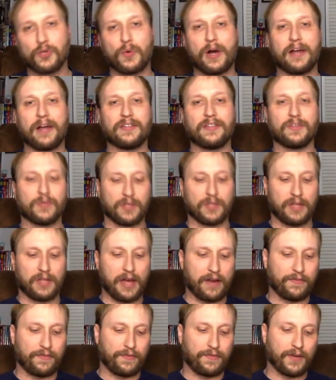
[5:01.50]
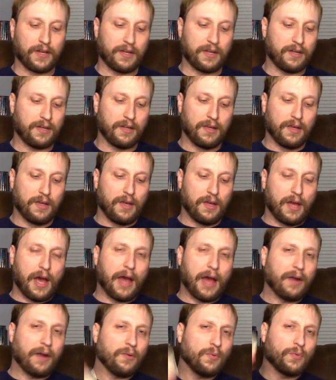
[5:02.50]
wise, it was a lot of fun.
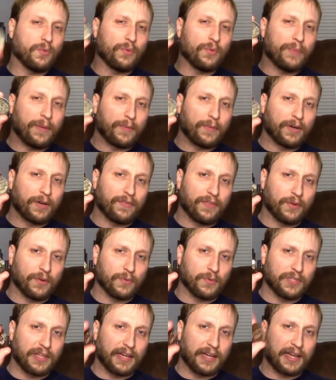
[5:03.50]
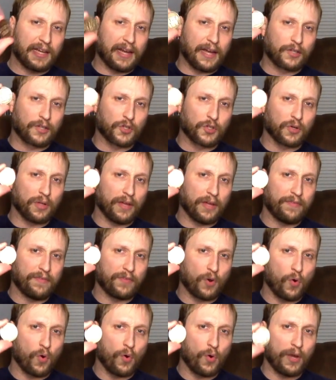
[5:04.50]
I don't remember if there was like an extra life
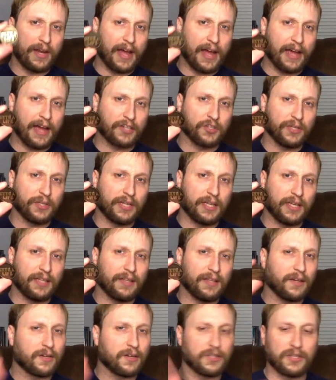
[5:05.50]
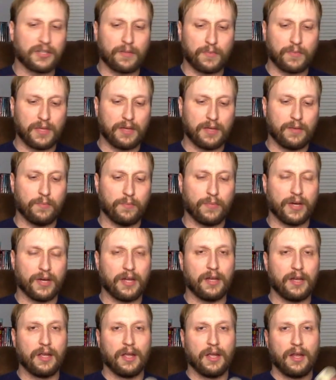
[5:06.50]
coin actually in there or something,
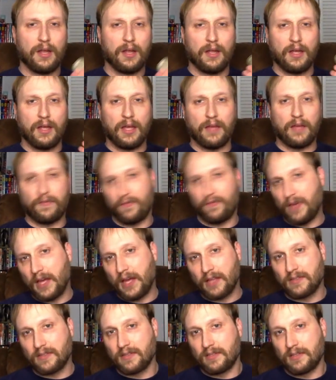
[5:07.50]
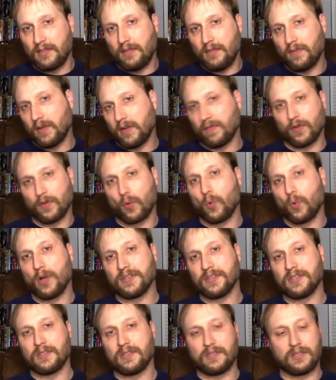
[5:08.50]
but it fits, even if there
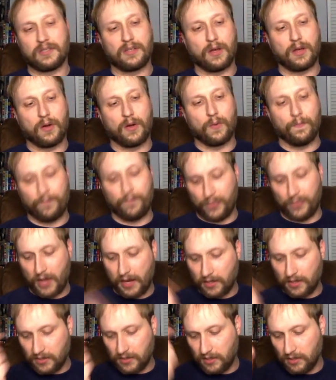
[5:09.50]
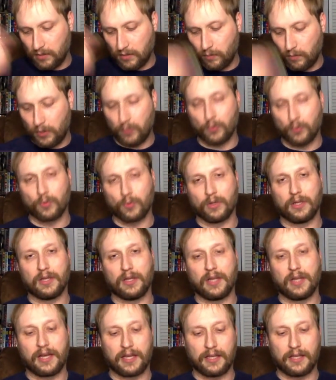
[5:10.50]
wasn't. So I could see some people really
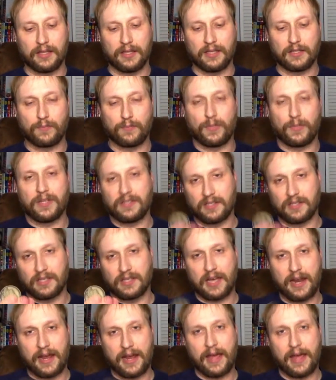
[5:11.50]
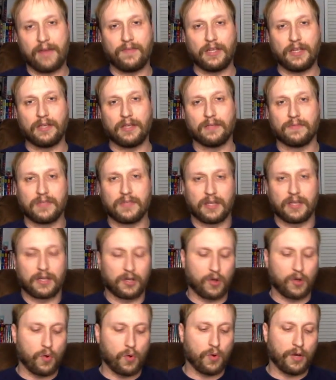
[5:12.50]
liking this. Plus, it's kind of heavy. It's like
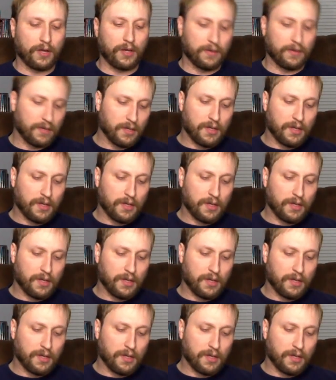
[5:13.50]
a coin.